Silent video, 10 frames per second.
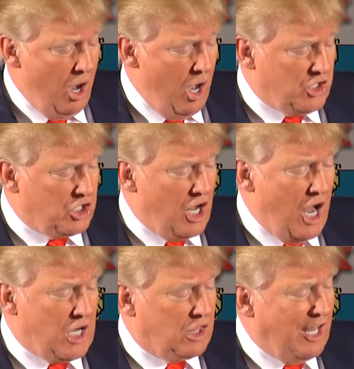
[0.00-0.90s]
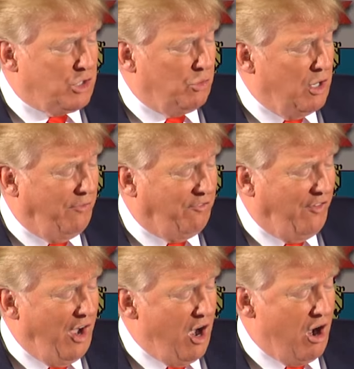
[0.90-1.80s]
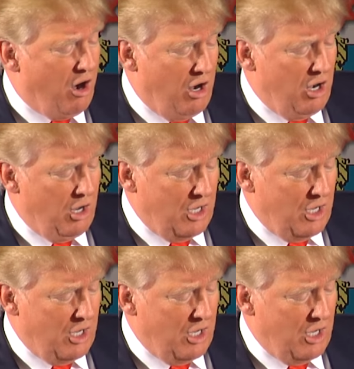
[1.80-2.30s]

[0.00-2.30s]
it's like, that's really fair.